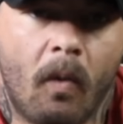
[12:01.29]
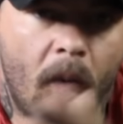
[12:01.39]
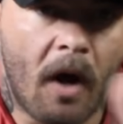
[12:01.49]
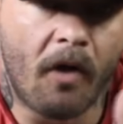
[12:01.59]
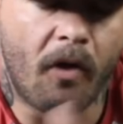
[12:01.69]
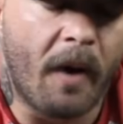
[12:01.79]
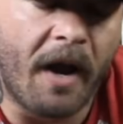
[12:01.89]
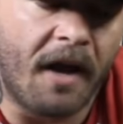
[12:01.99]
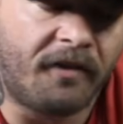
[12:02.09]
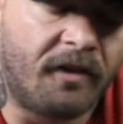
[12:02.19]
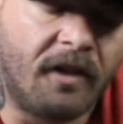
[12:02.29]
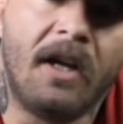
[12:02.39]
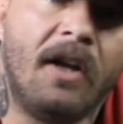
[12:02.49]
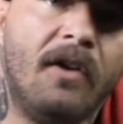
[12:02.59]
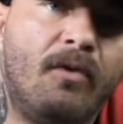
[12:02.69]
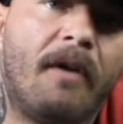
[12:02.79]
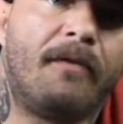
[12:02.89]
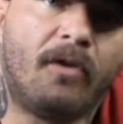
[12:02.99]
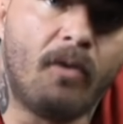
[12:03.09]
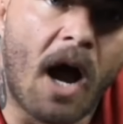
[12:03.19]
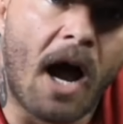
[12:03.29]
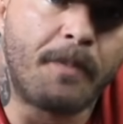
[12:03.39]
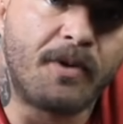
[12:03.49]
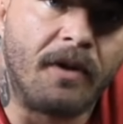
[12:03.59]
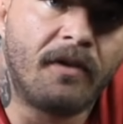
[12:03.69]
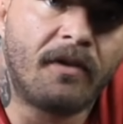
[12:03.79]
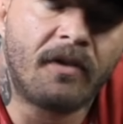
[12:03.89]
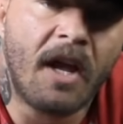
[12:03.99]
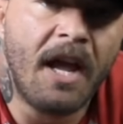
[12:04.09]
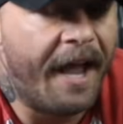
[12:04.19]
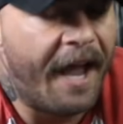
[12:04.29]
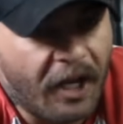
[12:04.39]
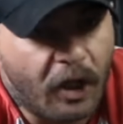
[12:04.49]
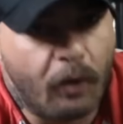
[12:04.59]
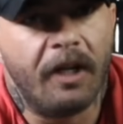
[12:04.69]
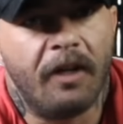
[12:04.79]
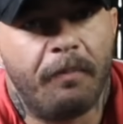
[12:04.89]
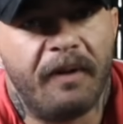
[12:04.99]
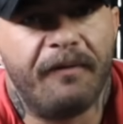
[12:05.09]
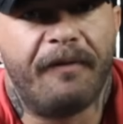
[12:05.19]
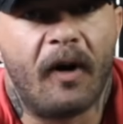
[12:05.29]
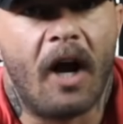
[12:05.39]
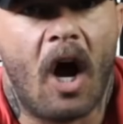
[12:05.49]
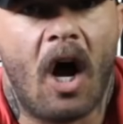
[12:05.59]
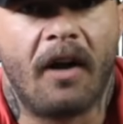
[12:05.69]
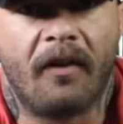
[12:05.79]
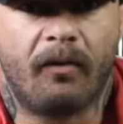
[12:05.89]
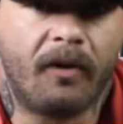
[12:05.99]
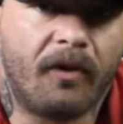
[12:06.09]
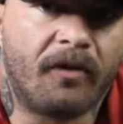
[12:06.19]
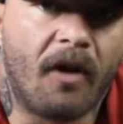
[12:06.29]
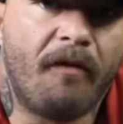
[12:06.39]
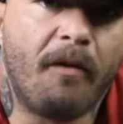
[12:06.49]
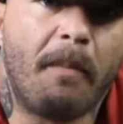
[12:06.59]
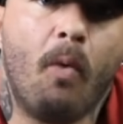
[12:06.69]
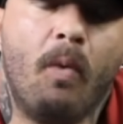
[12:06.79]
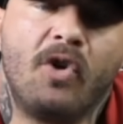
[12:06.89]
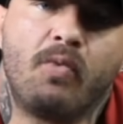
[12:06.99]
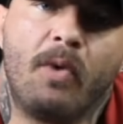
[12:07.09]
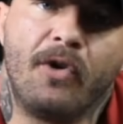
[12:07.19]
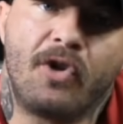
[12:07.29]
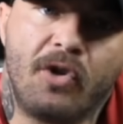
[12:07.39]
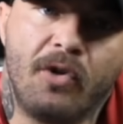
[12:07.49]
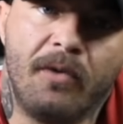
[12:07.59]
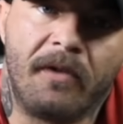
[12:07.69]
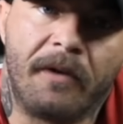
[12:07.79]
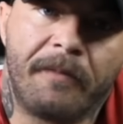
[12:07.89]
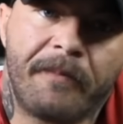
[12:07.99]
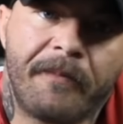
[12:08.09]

Well, the way I see it is you have two options, and you need to be very honest with yourself about which one you're choosing.